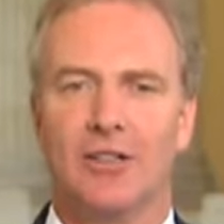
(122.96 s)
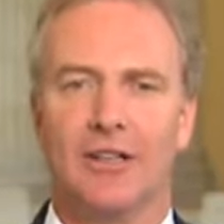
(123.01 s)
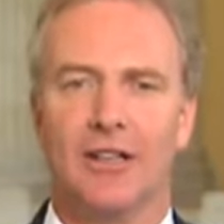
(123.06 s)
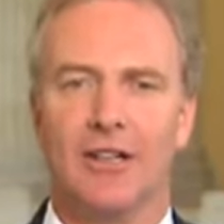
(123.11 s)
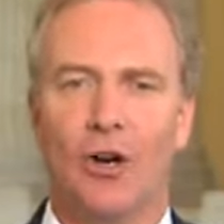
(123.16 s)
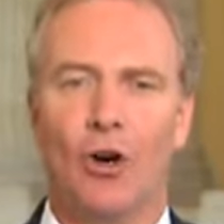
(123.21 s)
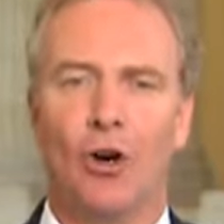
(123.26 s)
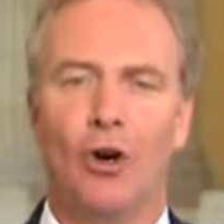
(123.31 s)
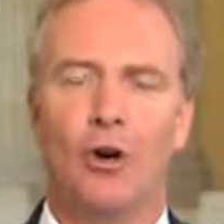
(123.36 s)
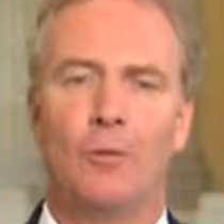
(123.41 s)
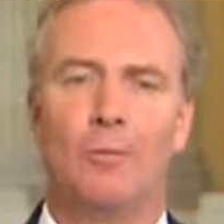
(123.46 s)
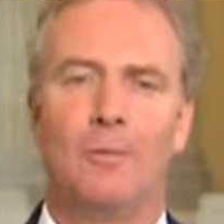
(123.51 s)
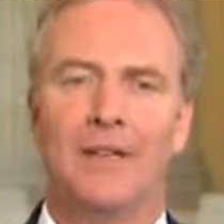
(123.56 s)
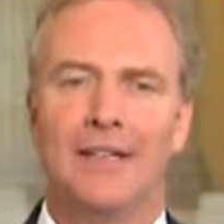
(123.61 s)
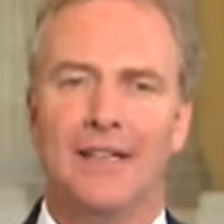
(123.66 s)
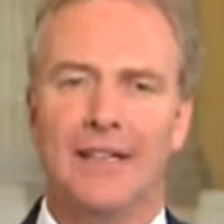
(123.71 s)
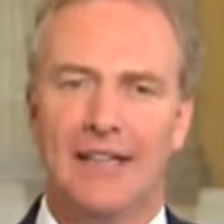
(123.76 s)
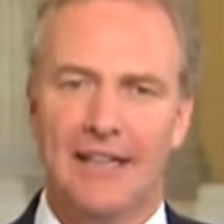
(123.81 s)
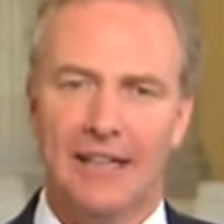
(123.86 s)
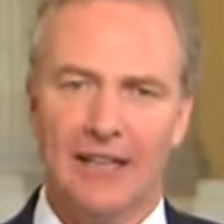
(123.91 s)
at home
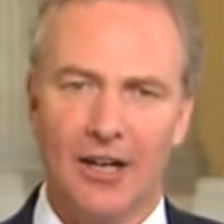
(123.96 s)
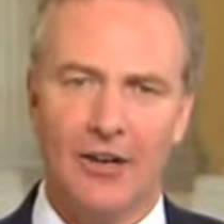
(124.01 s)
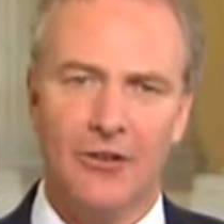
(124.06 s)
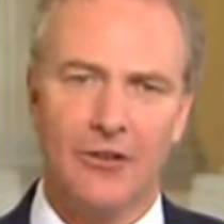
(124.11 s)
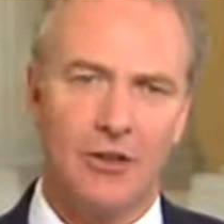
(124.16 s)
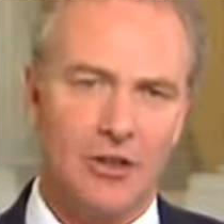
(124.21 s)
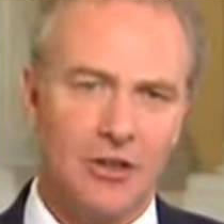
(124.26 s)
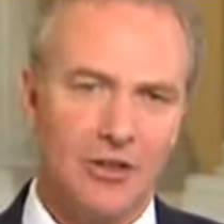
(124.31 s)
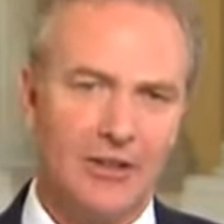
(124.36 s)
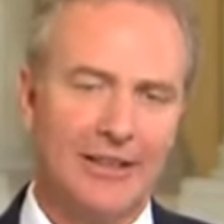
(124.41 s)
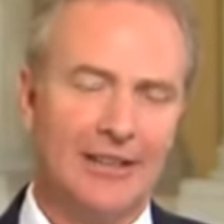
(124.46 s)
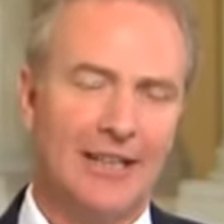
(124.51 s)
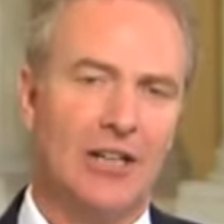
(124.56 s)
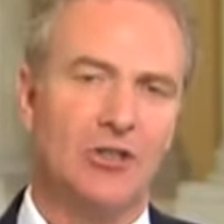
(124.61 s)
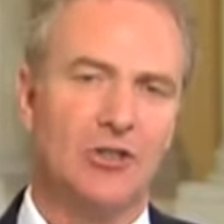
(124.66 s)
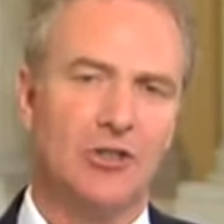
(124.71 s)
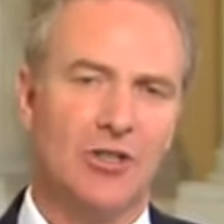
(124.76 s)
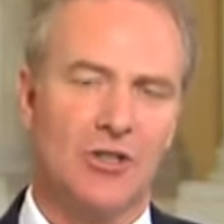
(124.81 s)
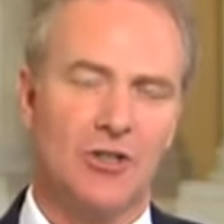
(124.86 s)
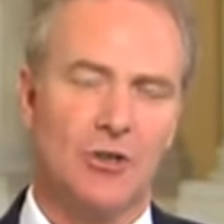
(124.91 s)
in other clean
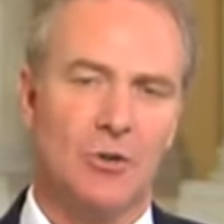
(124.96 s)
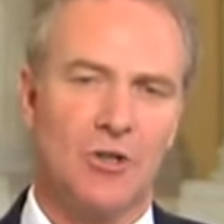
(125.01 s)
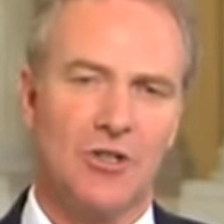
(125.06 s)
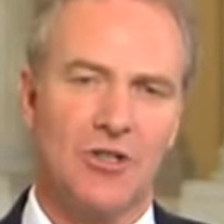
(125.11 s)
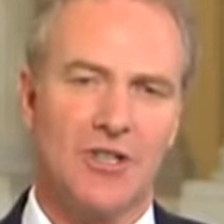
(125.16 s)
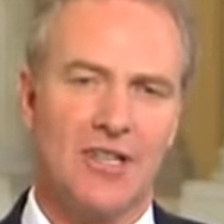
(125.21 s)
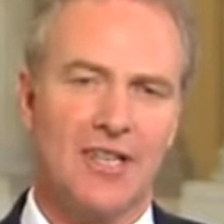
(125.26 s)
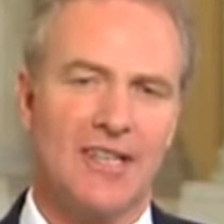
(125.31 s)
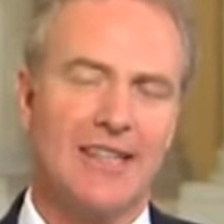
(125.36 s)
energy sources.